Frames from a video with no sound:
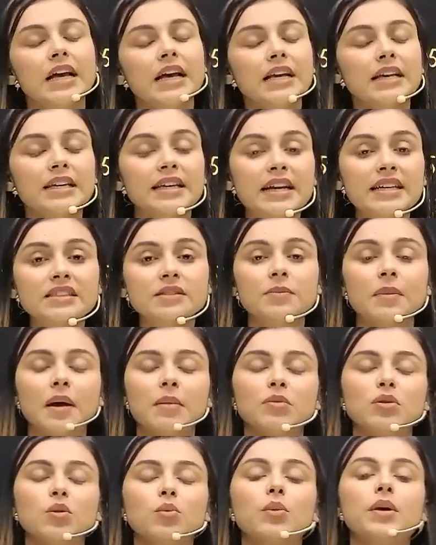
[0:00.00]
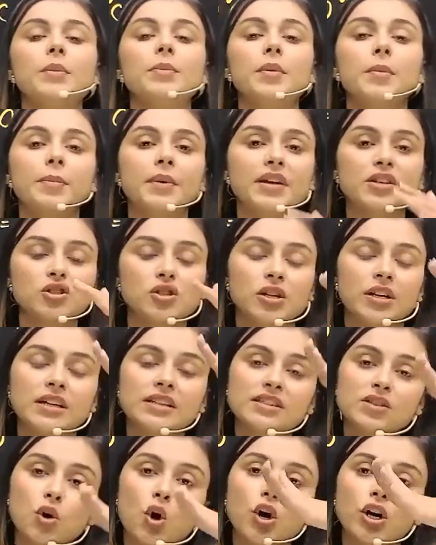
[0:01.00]
yes ma'am the vapor pressure
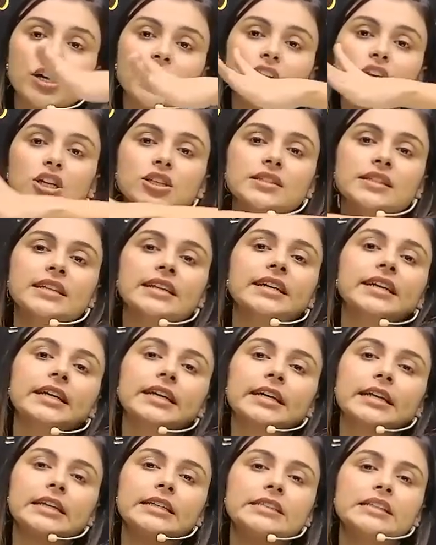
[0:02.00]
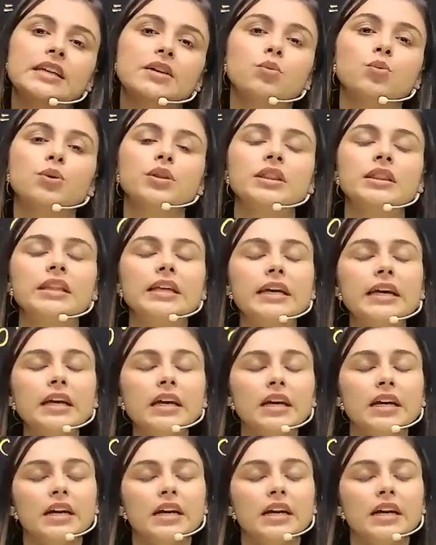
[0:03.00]
is continuously decreasing with the